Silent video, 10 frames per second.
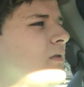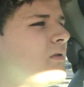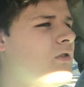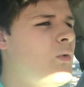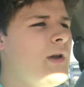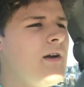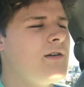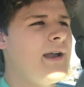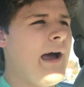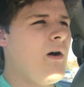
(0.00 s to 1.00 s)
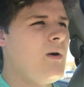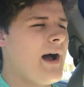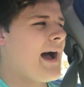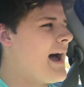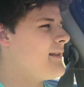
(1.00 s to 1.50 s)
So we are now
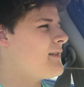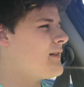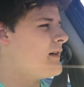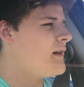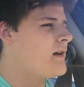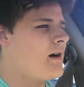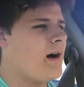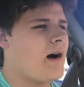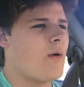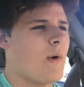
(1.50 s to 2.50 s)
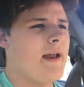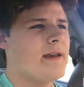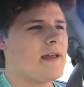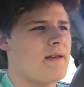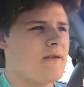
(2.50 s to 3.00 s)
at uh,
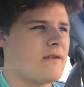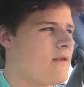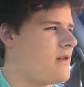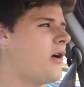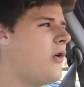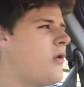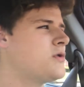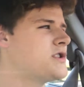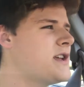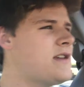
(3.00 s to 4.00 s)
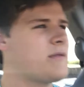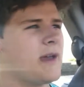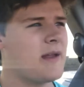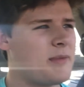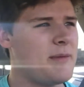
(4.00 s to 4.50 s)
Wendy's. Oh, geez,
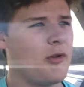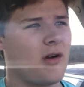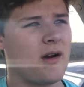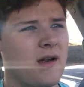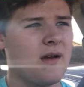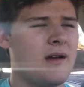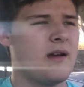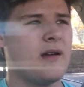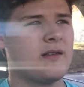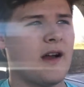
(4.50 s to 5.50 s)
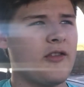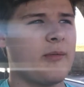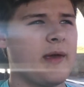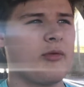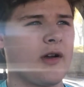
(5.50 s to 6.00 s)
man, people are, tons of
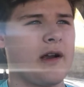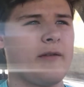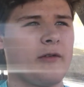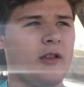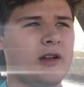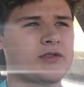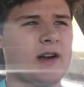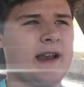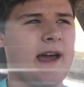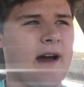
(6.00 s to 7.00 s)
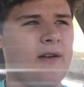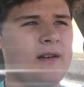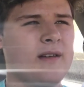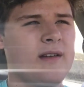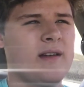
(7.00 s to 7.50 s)
people are here for lunch right now.
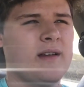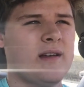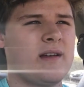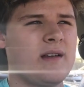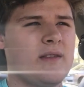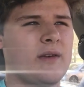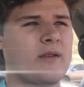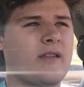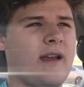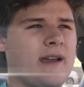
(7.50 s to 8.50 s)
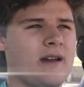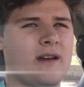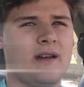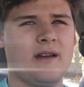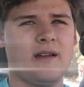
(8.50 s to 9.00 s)
There's like
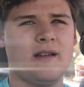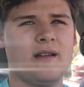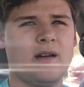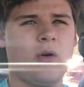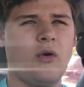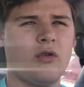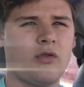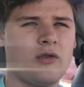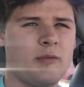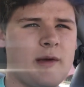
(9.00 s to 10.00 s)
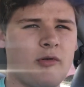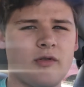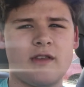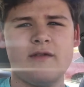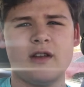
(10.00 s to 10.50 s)
a, a whole crew of people.
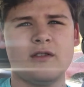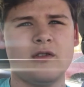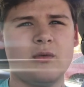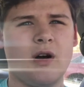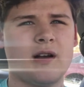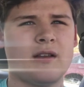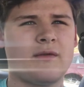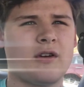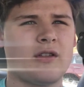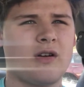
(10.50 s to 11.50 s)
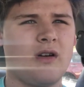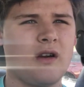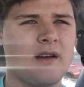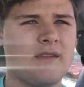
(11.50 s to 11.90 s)
There's even a dude walking in front of the car.